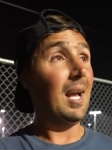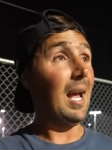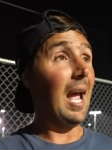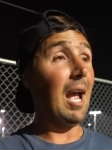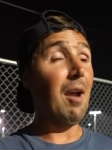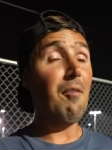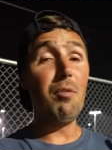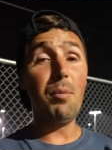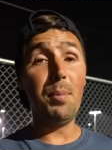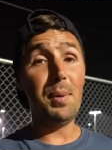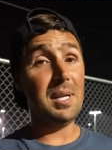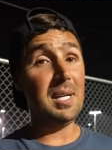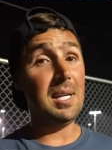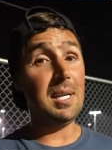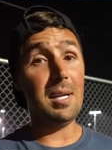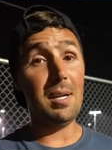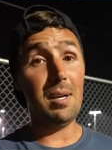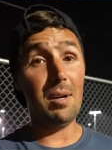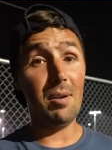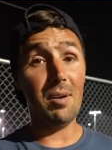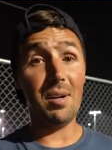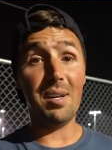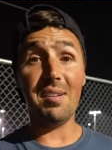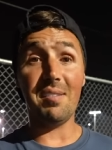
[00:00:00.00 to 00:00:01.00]
Everybody
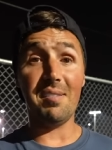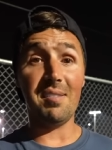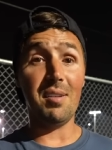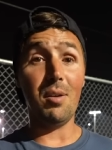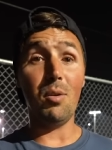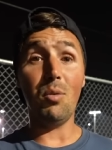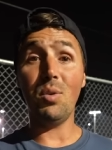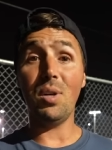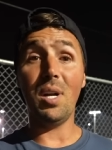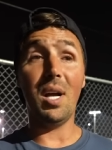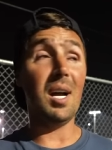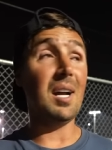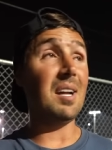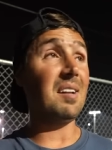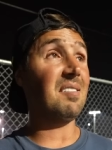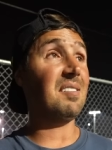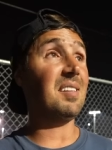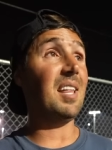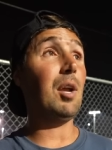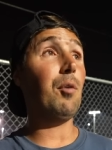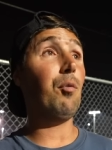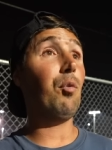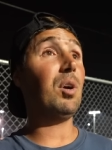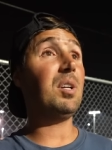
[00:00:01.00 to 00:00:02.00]
here is so nice.
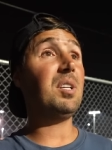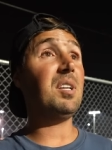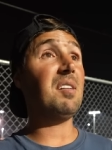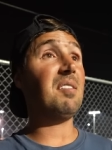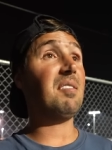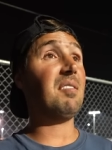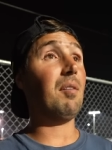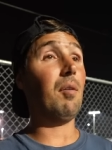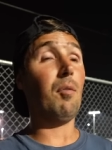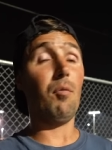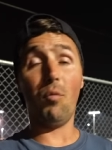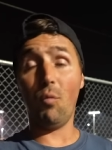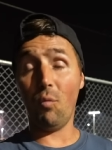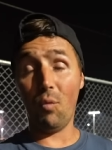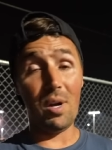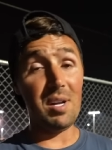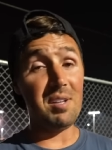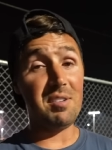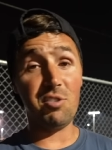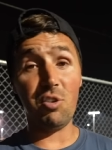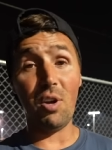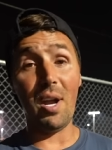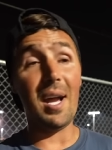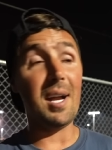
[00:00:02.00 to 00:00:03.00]
They run this
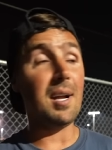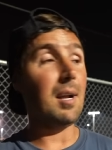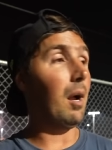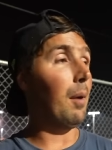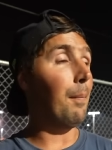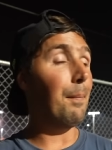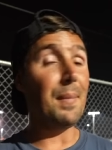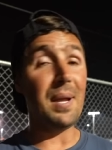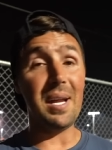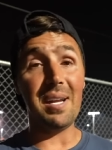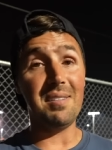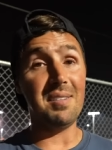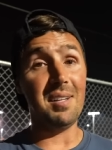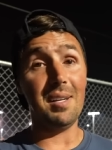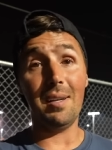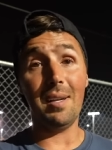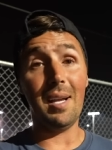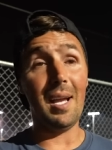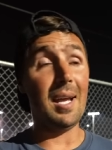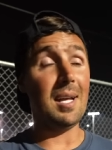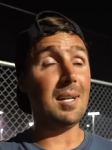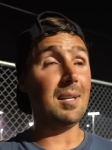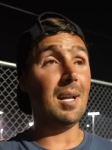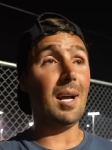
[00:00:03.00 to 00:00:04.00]
racetrack amazing,
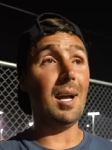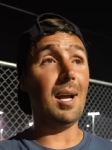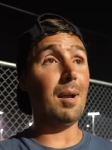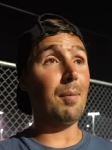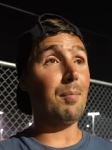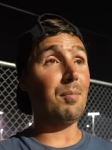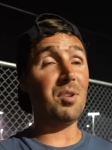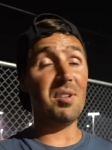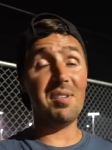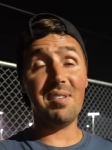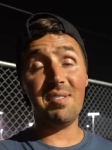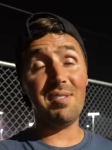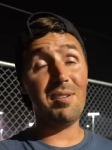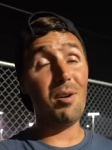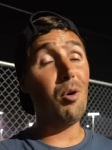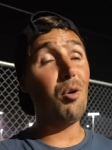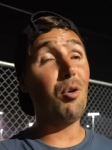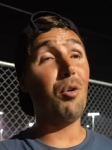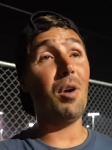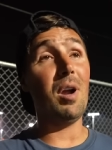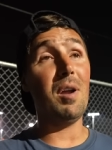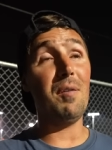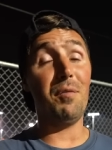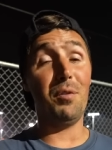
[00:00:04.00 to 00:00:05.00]
and I'm so
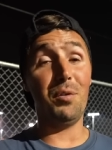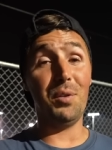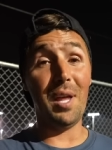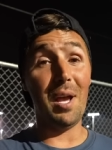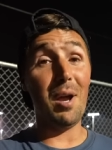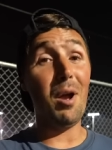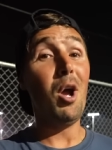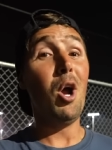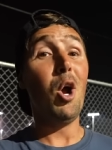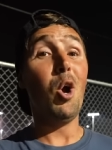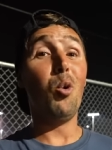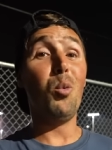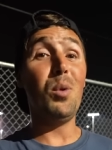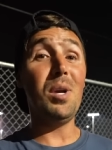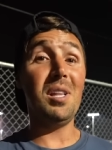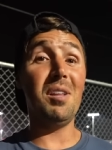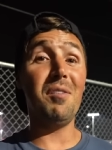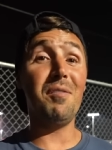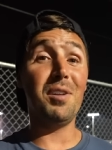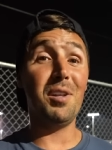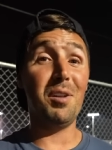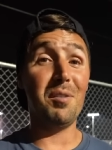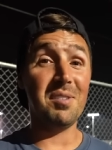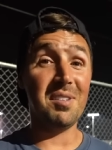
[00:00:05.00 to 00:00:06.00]
grateful that we
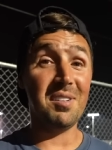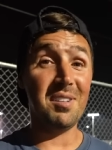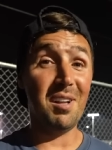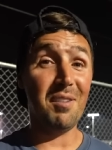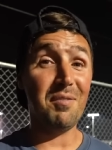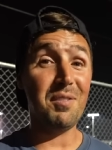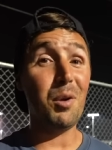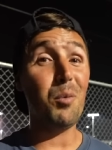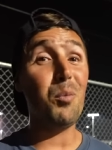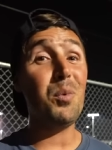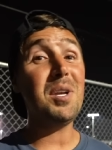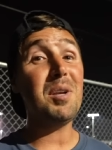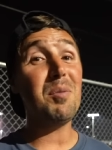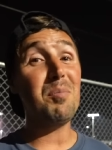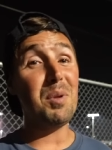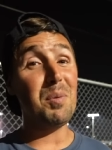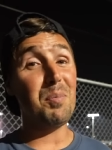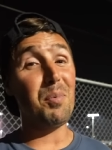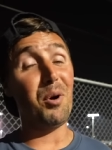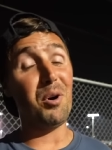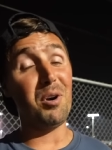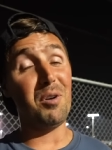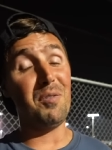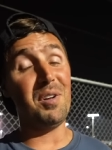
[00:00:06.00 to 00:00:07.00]
live close enough that we can be
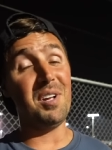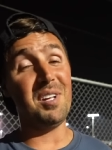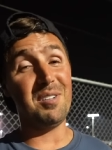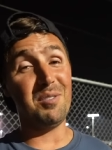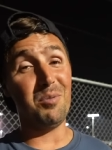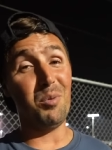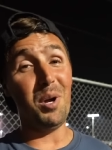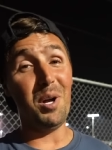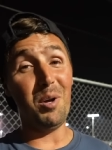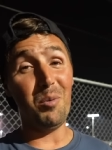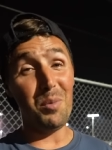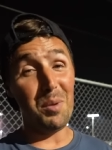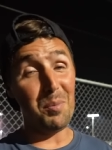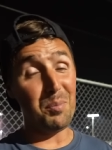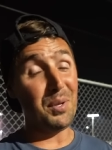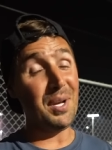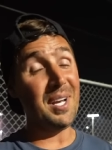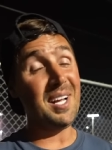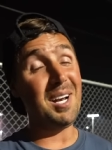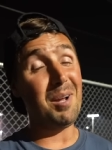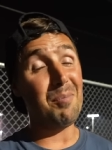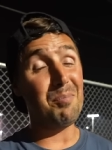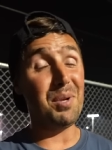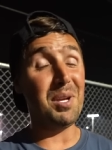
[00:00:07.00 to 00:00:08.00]
part of it as well. We
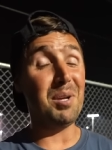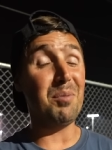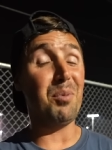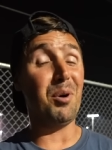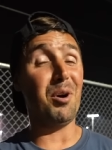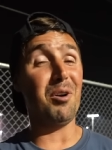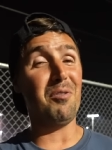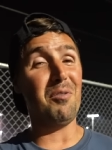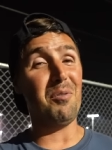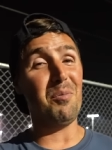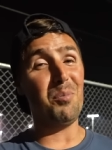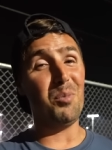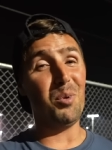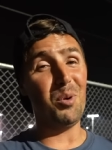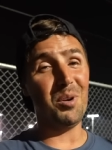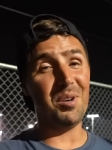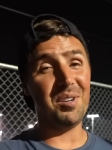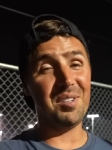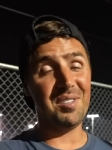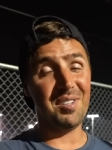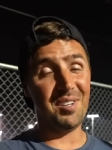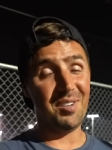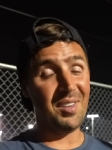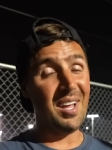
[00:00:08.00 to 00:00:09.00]
plan on being part of it more.
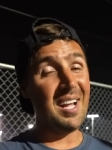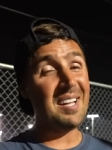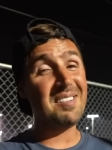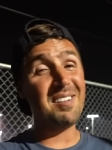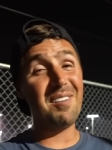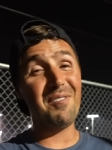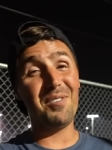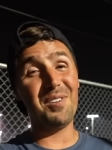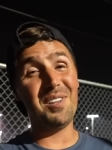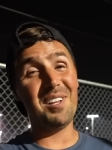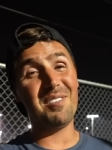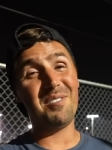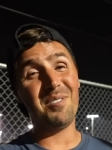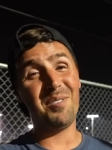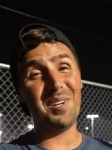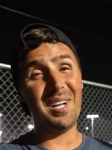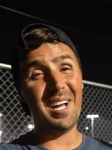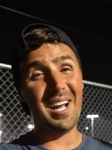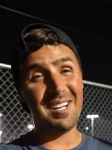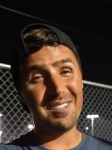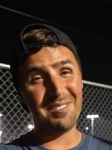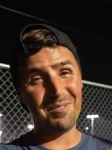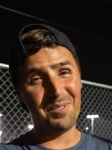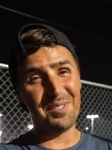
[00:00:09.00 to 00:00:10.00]
So that's it for this one,
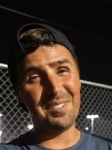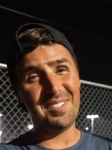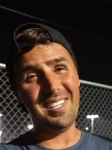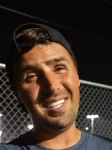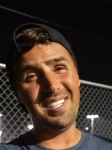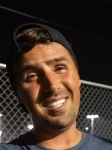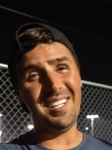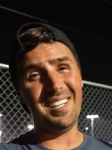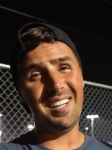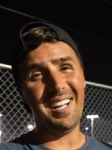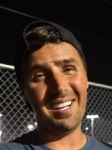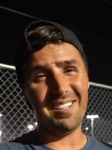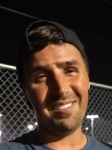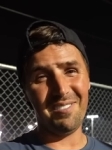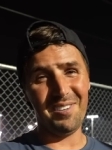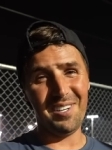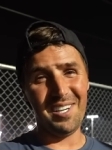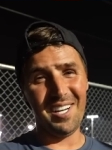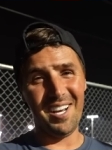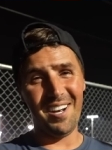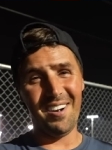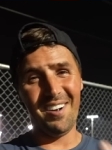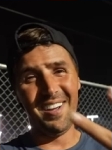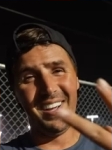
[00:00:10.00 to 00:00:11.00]
guys. We'll see you in the next
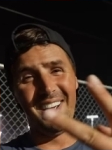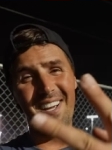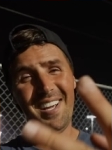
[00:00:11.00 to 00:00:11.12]
video.